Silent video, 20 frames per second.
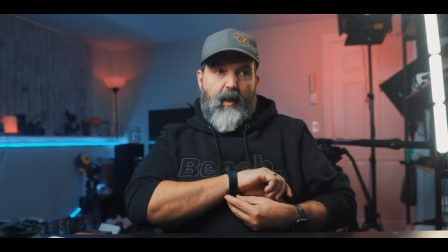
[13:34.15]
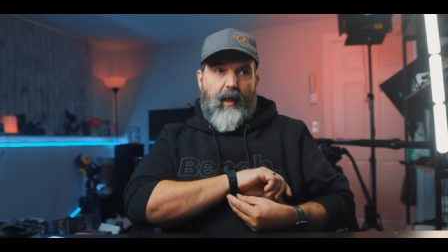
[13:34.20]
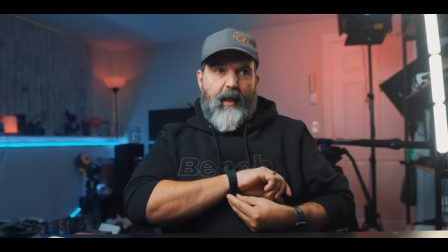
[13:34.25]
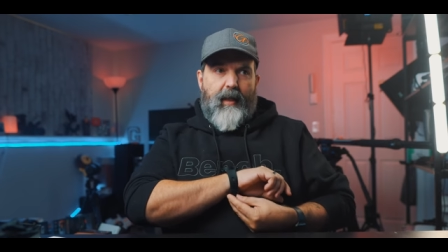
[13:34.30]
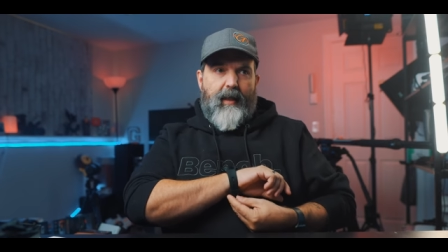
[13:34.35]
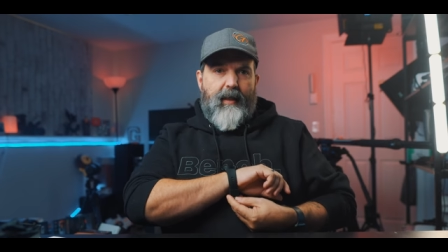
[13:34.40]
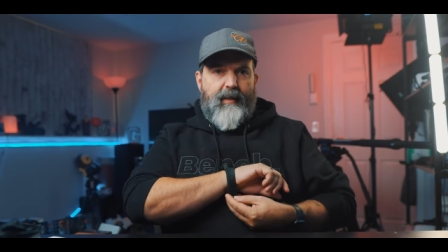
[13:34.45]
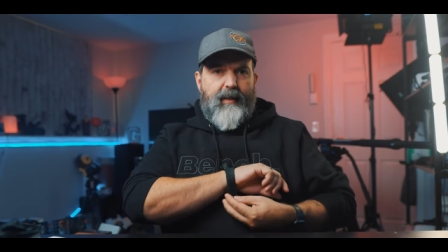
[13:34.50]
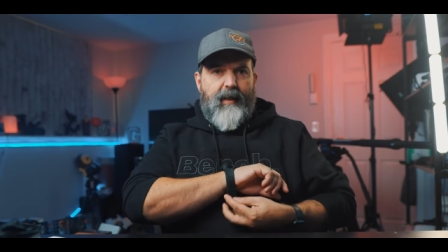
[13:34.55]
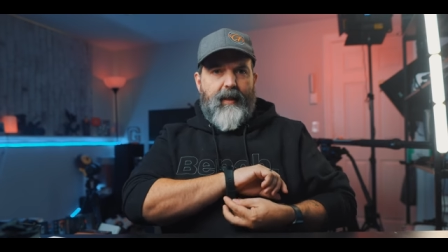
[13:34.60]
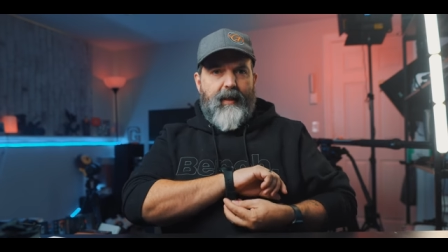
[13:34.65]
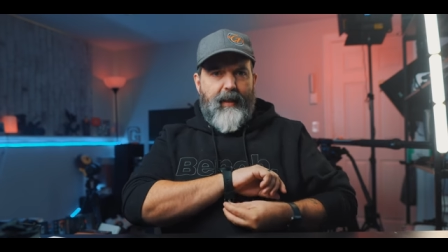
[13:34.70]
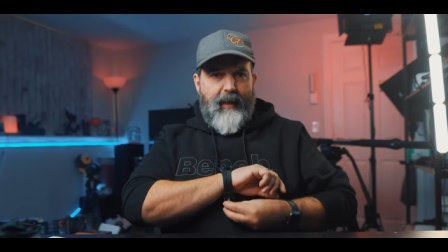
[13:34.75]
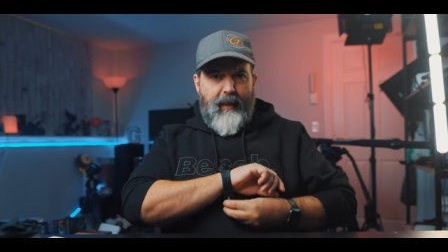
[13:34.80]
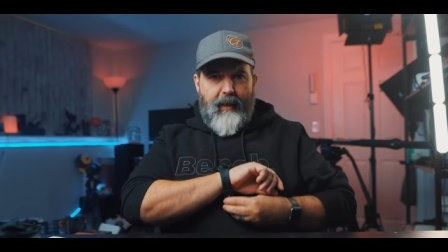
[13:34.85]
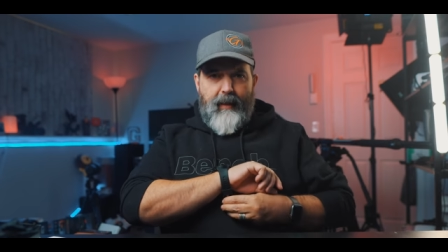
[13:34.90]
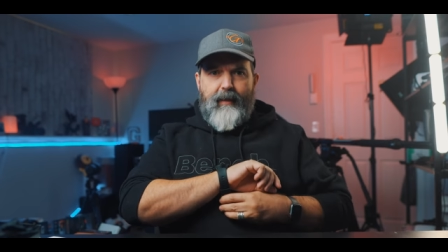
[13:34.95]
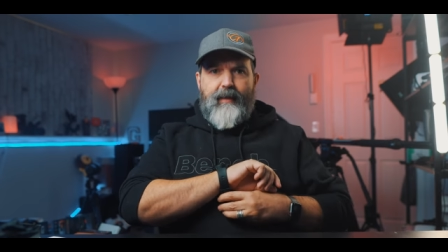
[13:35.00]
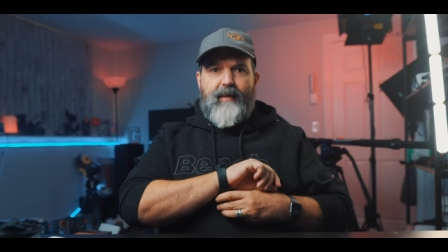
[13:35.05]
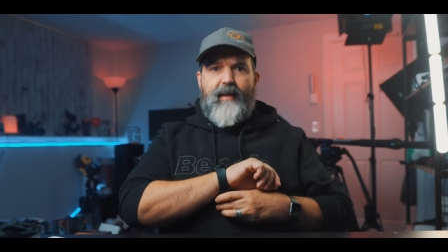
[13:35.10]
And it's a
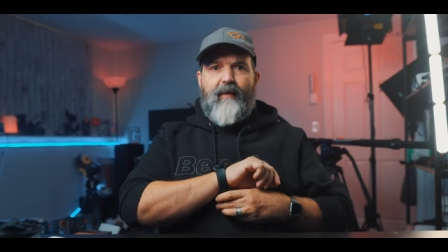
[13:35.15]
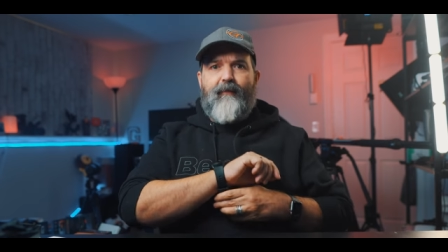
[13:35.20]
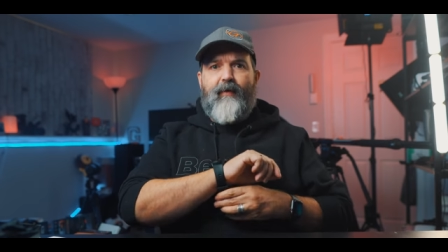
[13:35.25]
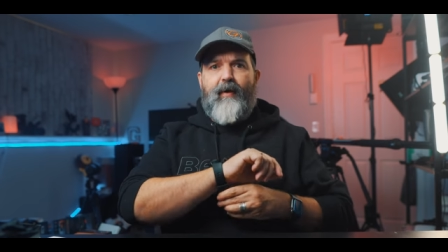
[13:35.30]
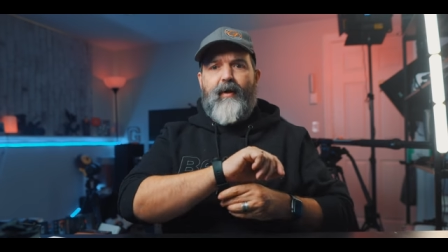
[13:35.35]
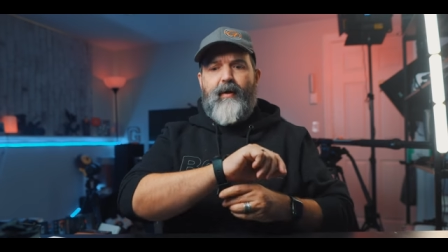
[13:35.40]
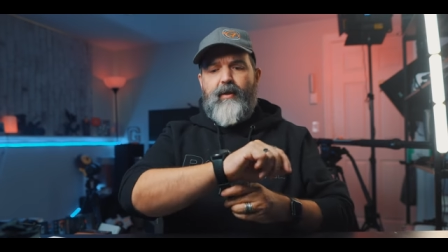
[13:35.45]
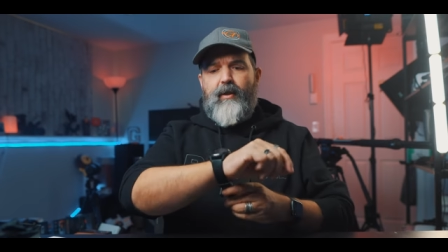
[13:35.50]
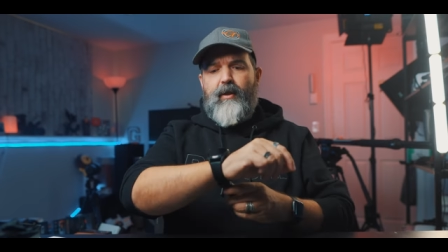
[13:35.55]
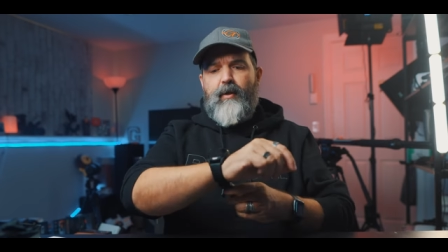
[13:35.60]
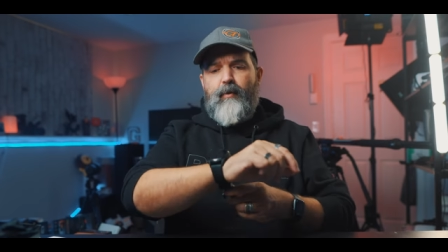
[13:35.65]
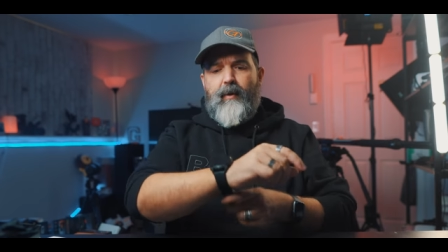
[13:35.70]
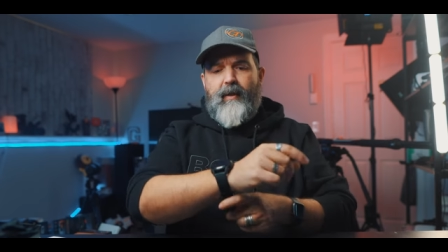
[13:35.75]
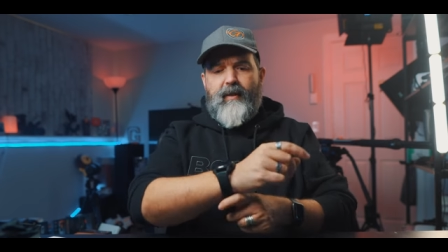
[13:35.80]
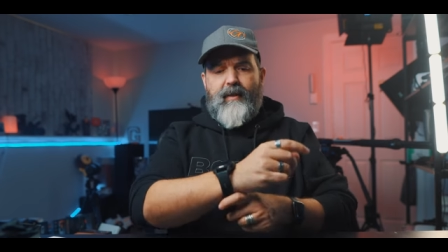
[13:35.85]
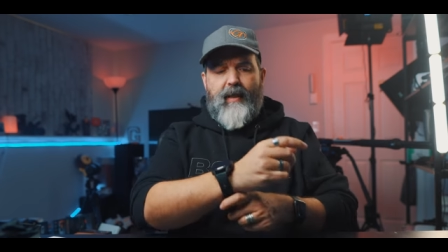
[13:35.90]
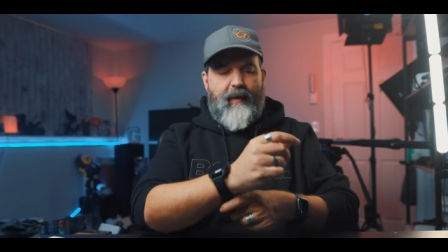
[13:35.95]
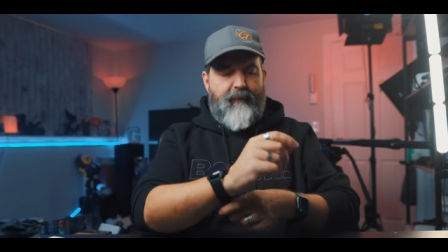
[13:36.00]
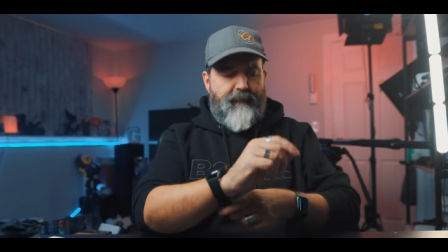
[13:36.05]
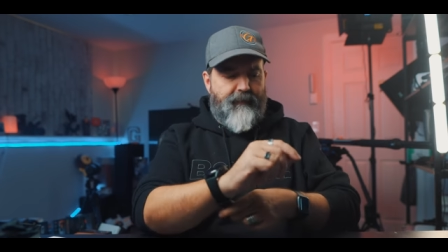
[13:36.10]
little different too
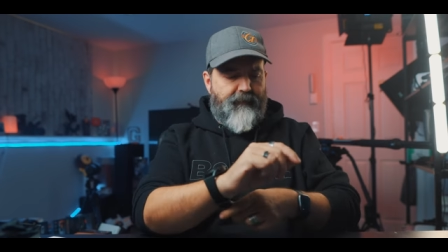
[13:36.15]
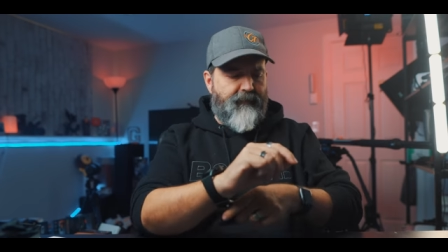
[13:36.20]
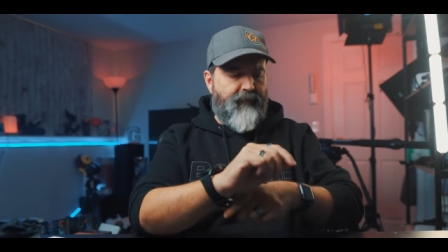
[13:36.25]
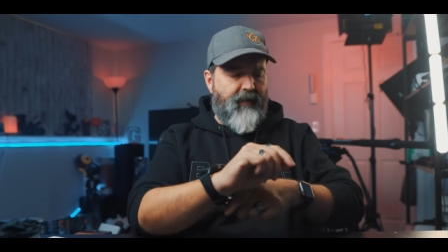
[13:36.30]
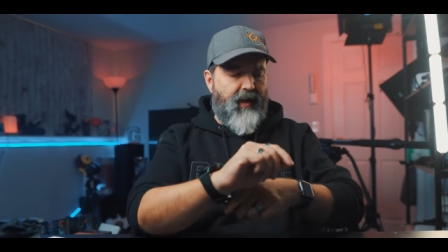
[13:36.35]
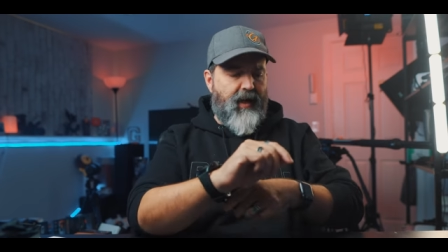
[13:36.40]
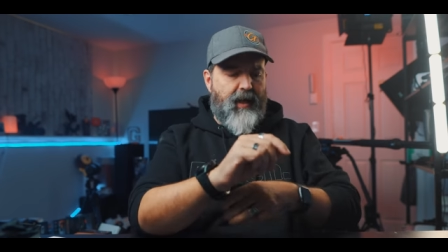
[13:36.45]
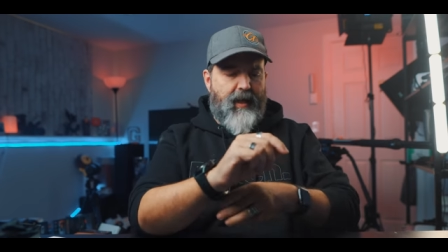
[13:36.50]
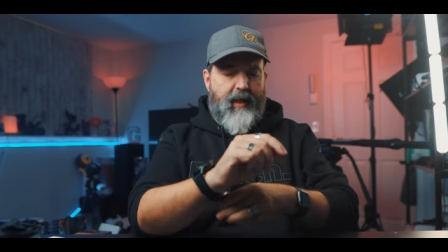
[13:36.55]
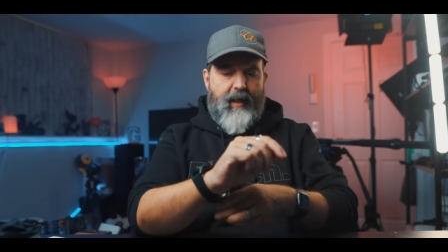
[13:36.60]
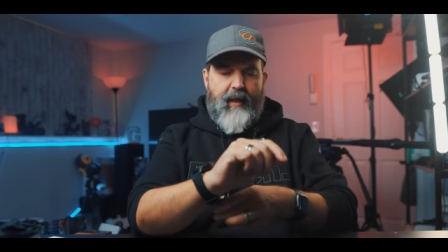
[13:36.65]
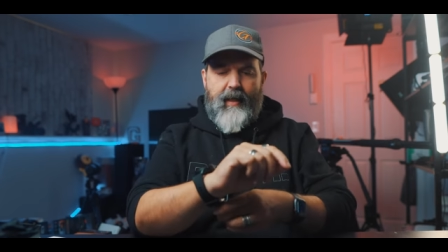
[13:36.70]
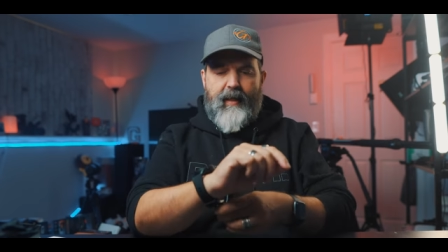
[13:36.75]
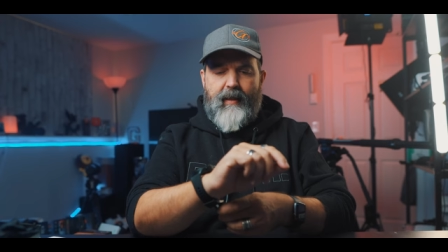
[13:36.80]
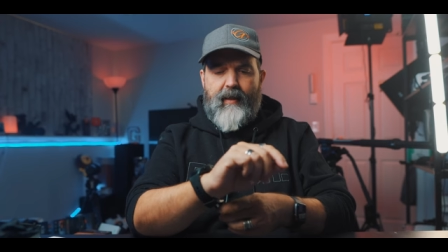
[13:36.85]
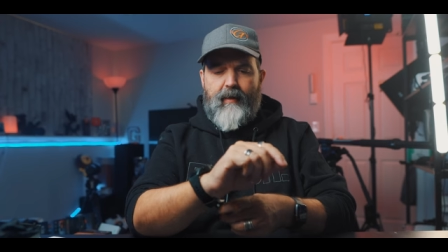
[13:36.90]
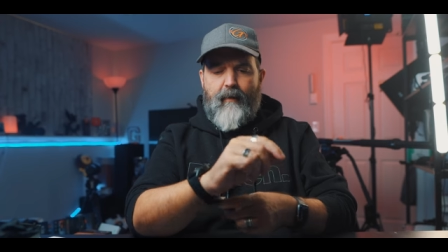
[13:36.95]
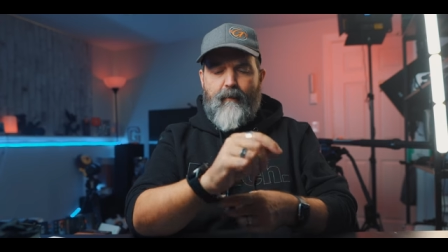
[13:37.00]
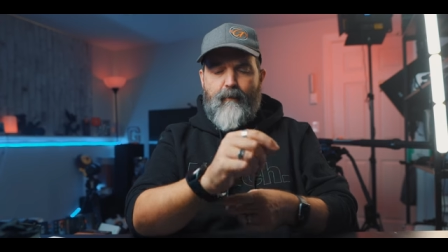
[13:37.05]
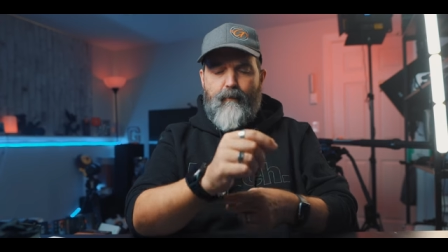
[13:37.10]
because I
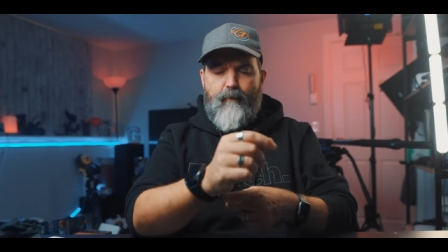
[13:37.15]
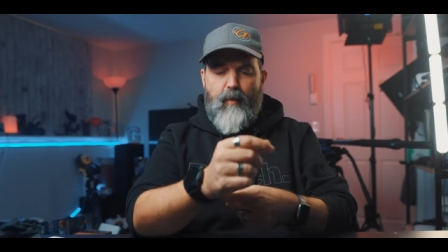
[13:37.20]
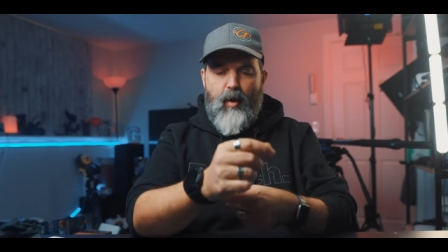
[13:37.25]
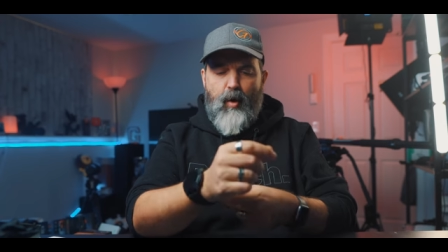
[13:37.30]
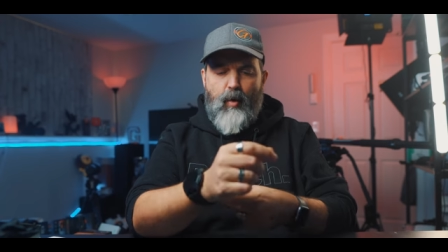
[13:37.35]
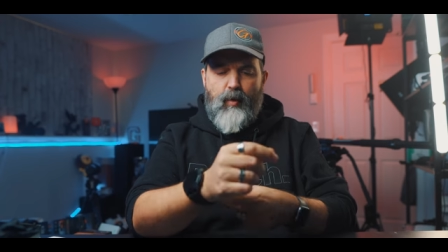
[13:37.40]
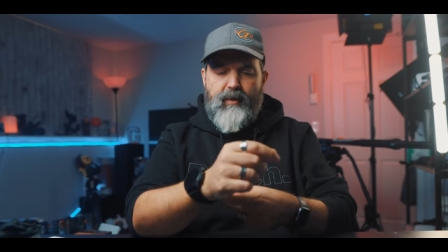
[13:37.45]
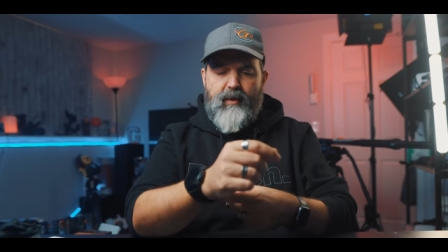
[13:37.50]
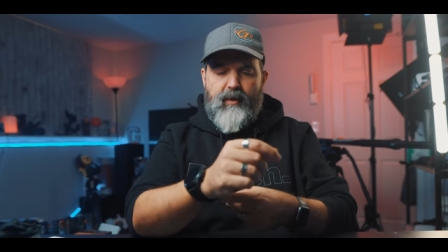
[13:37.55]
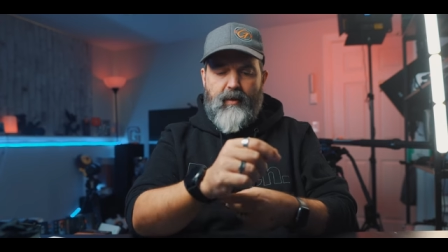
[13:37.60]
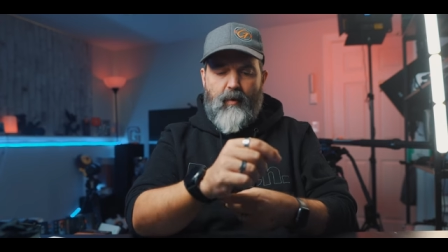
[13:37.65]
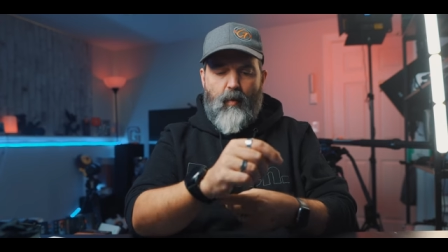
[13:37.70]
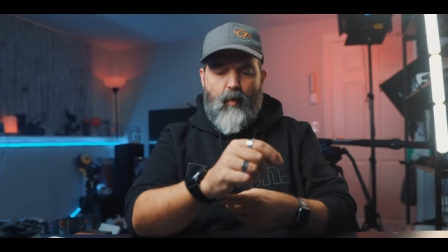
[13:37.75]
find most